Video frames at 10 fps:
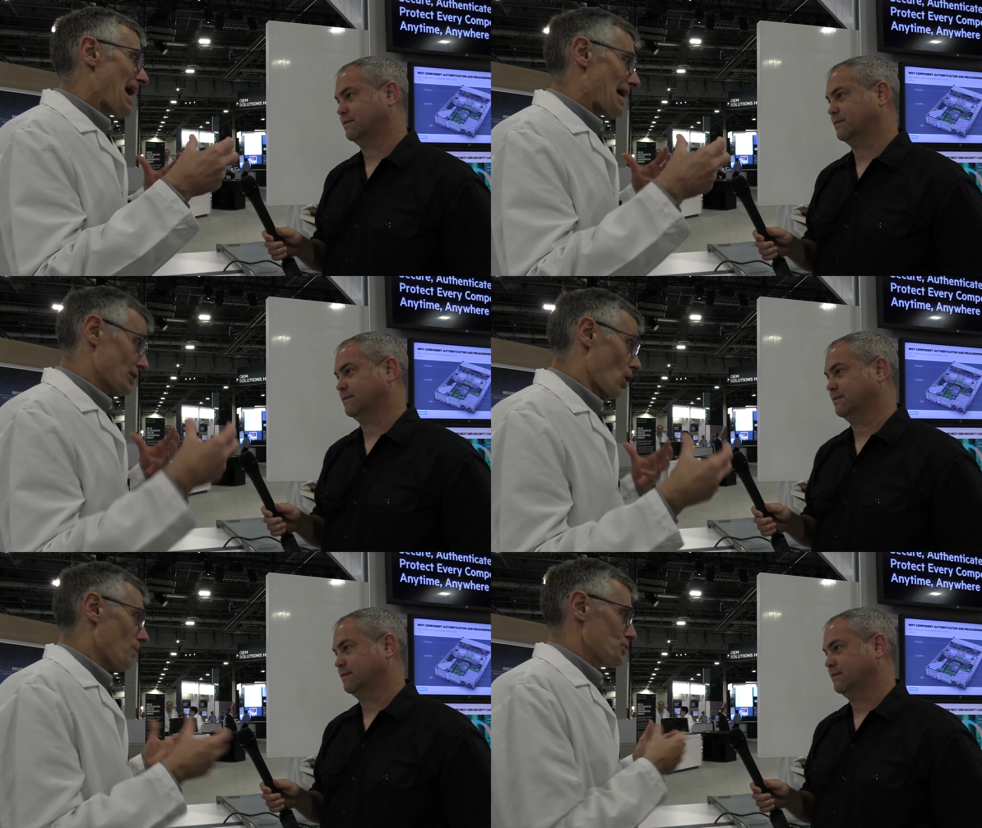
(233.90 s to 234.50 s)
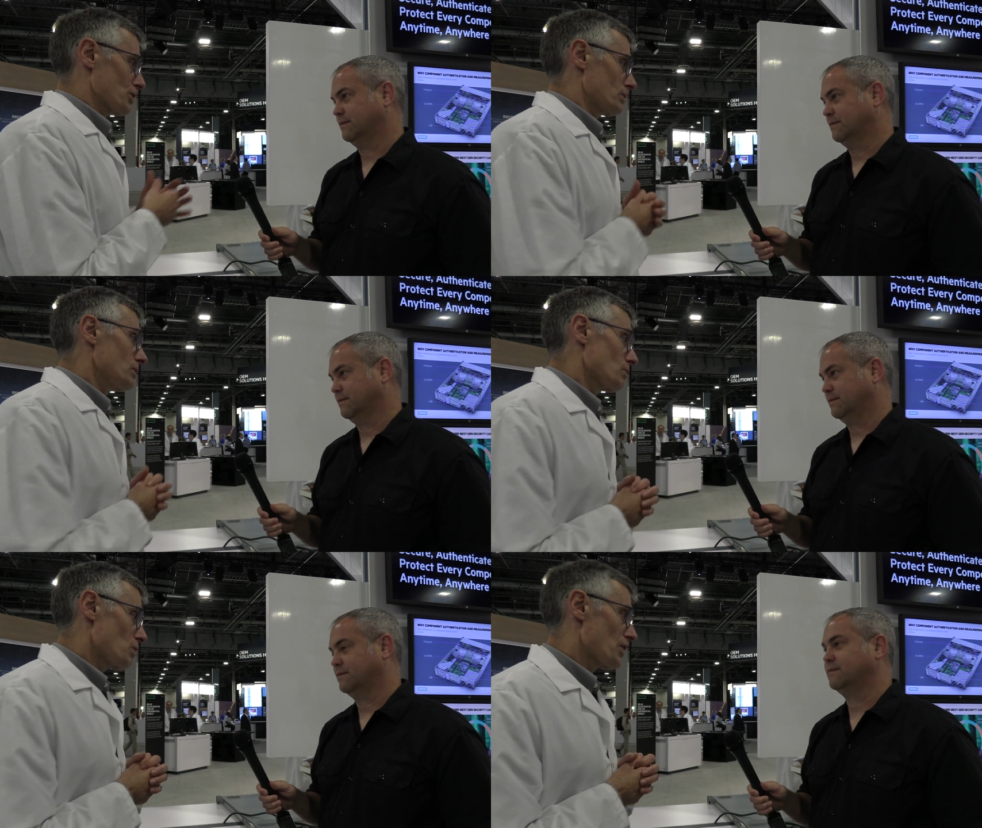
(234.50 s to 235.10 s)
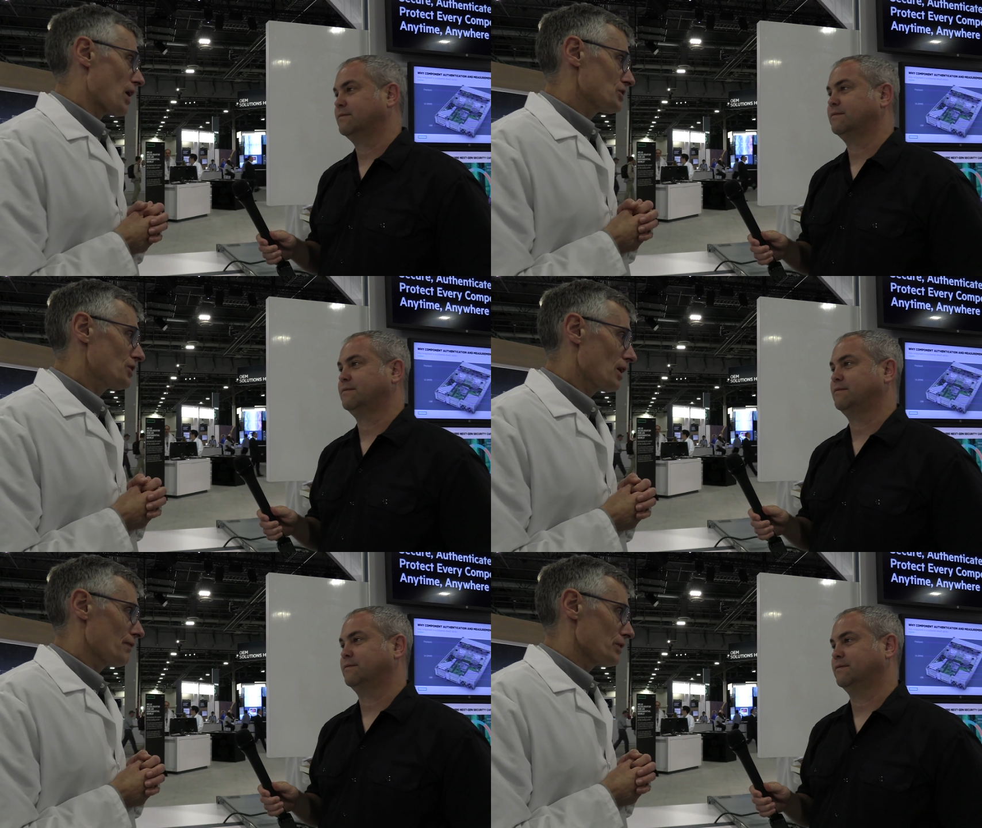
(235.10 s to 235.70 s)
Speaker 1: as an option with our
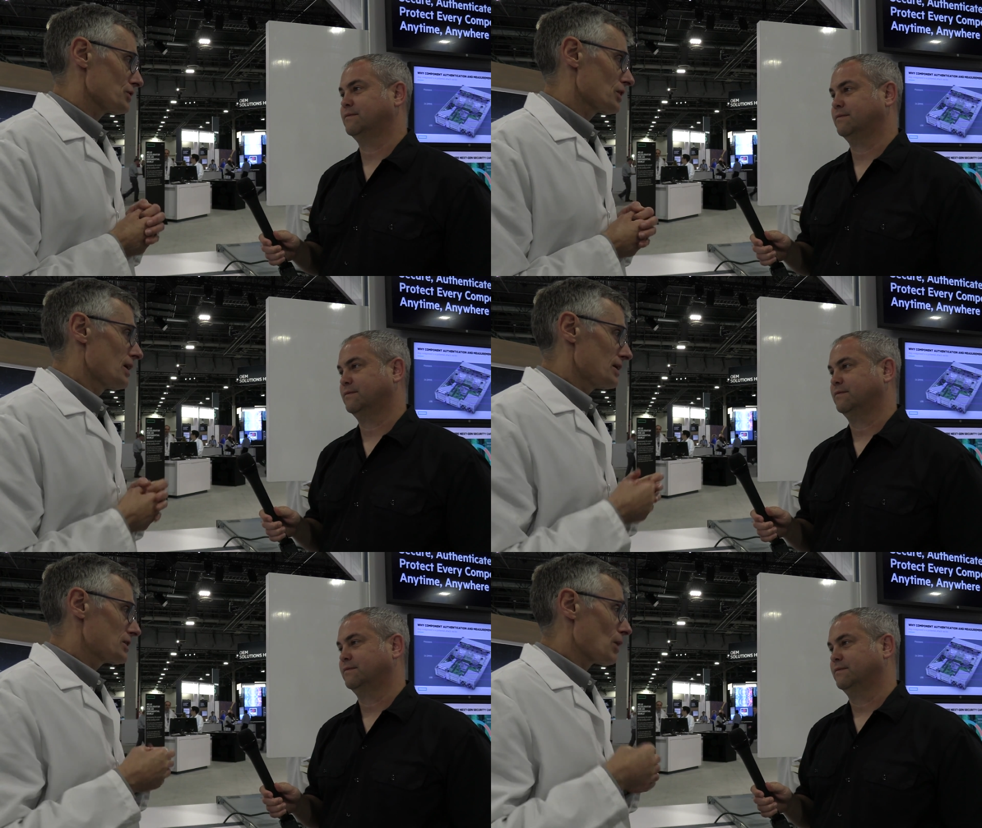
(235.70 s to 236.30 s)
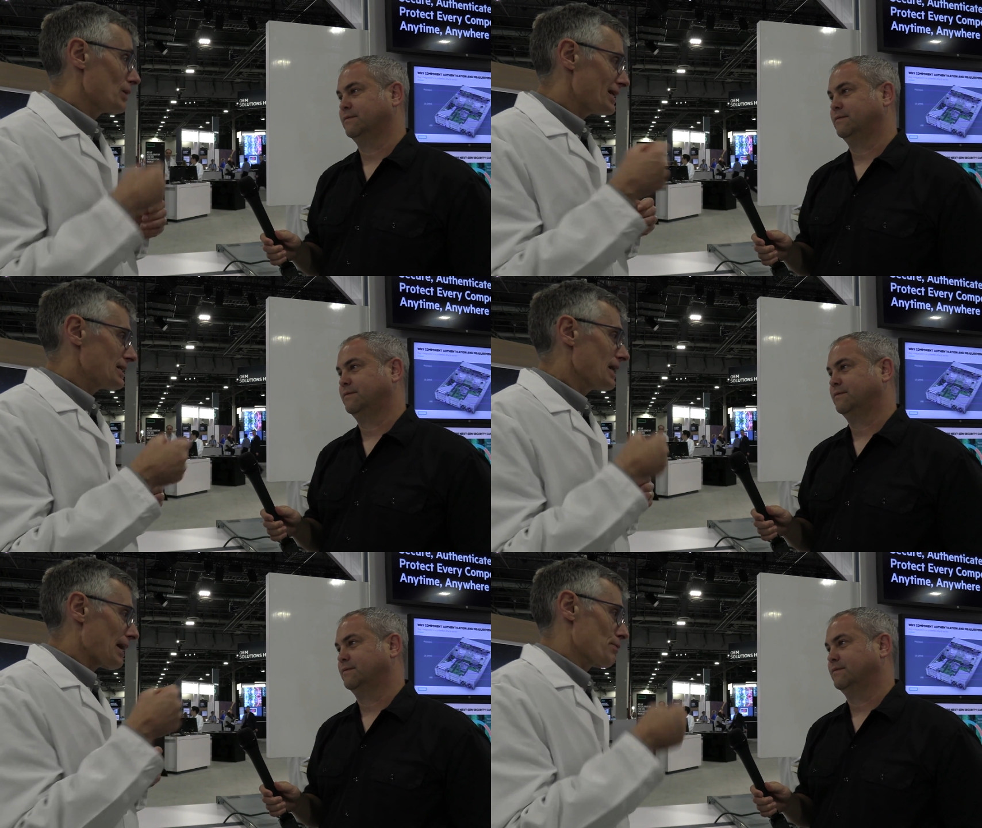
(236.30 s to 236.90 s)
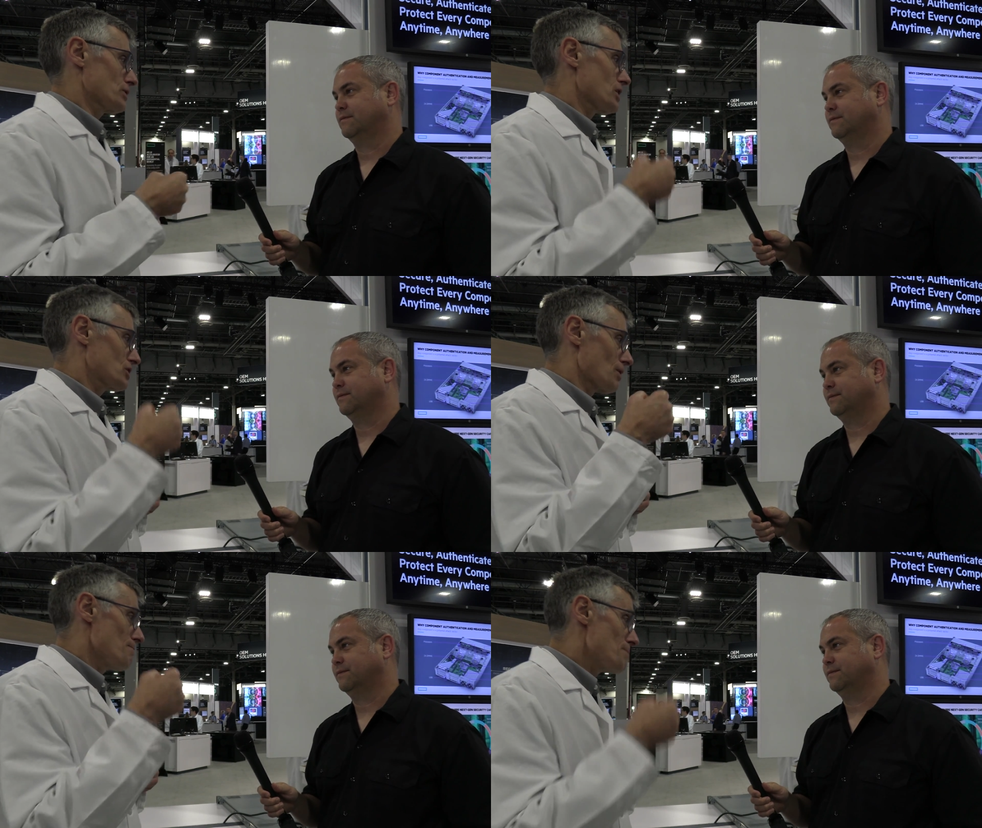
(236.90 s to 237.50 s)
servers. So this enables
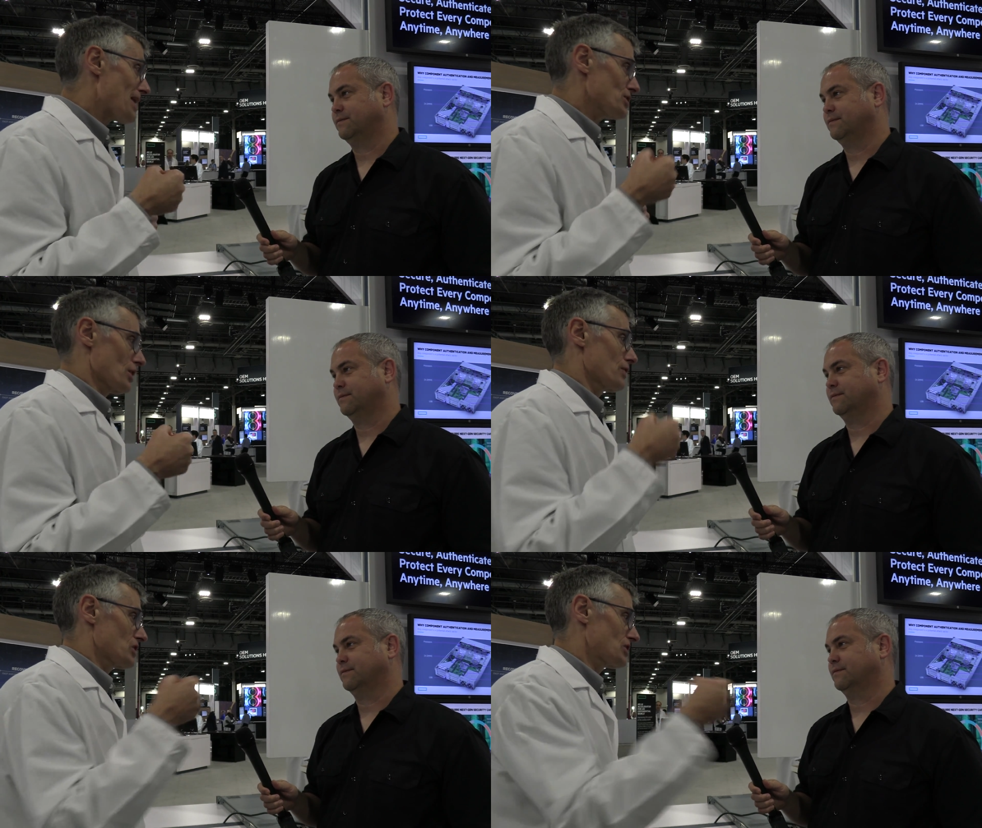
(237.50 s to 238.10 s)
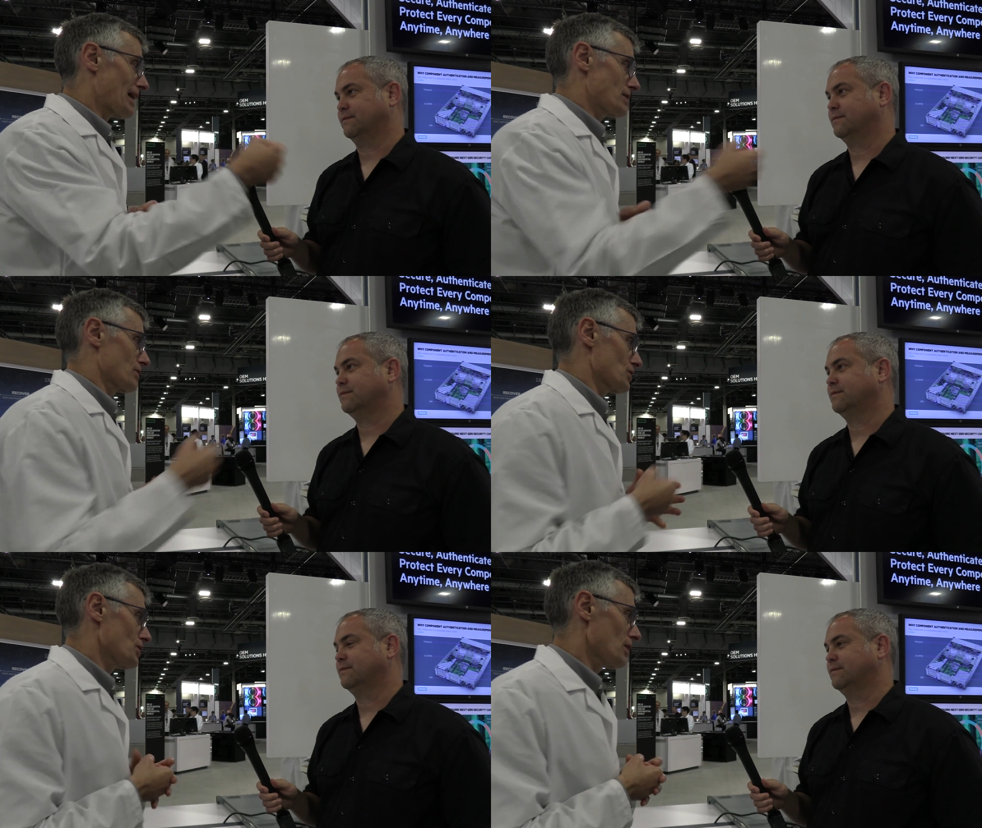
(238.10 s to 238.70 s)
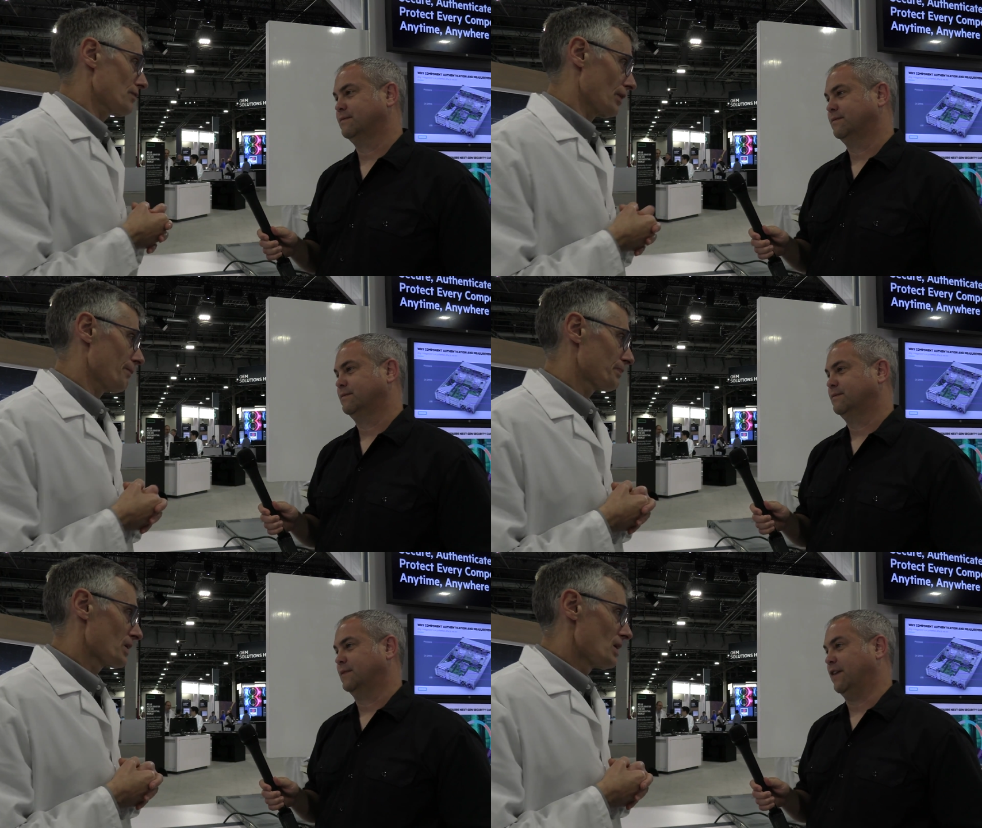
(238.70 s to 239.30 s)
us to measure the state of the
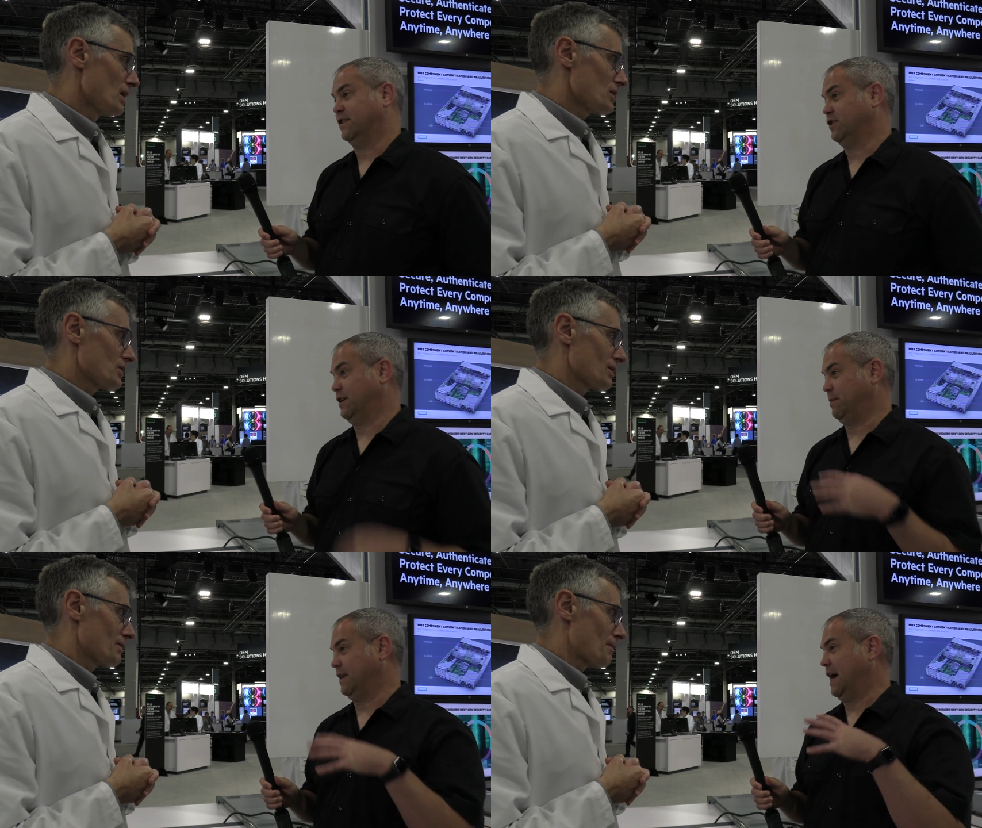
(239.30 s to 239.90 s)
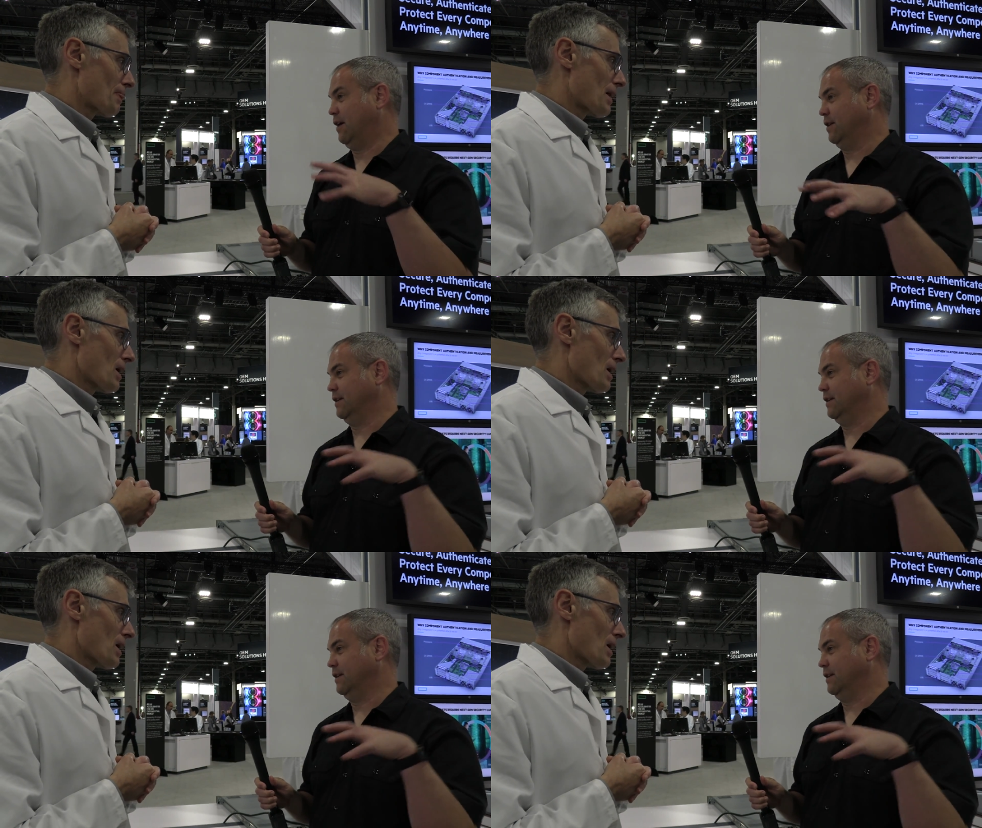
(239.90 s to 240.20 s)
server. And
Speaker 2: this is shipping now